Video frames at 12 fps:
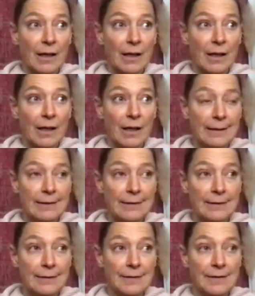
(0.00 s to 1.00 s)
like
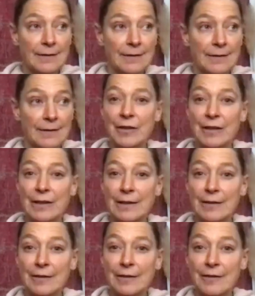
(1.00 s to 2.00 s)
sesame
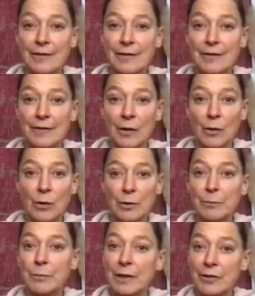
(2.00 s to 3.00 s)
seeds or
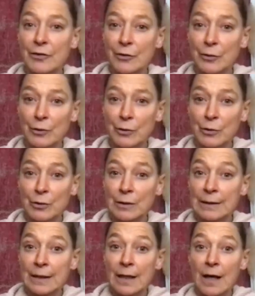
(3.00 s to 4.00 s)
miso,
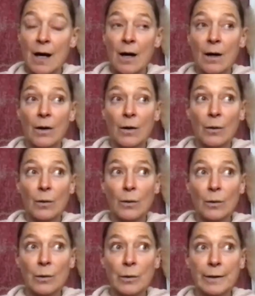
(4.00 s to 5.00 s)

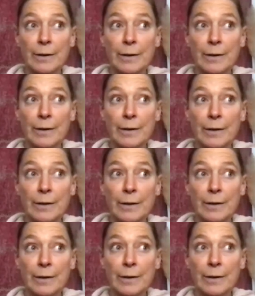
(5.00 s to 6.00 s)
or things like
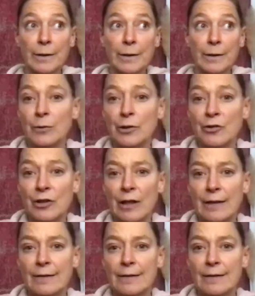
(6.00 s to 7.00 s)
this, which
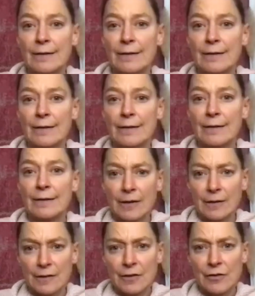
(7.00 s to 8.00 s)
I didn't
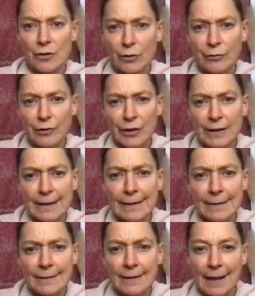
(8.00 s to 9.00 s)
discover
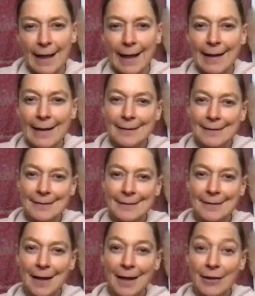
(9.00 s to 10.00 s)
yet as
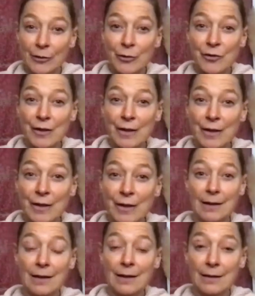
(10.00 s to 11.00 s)
to say
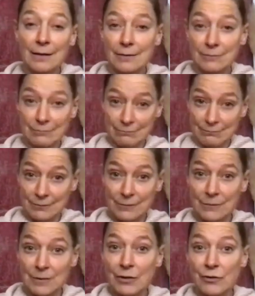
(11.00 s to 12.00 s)
they are
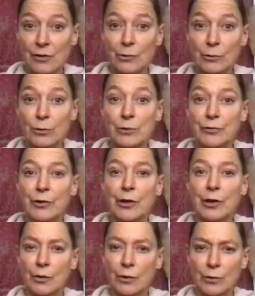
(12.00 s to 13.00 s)
not so good for
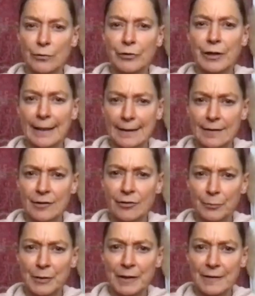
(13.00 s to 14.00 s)
an overactive
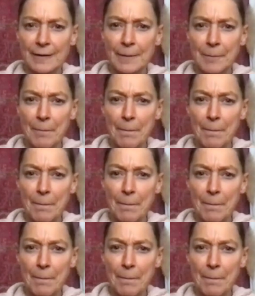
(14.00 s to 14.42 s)
pitta.